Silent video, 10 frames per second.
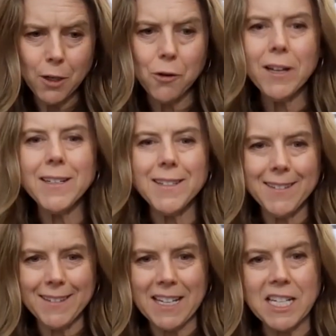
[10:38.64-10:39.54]
the grit,
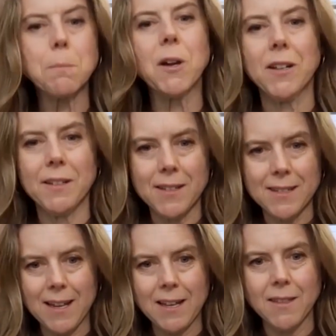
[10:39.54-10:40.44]
the
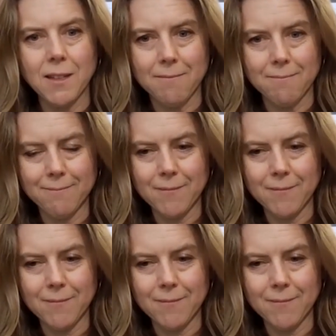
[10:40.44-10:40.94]
experience, and the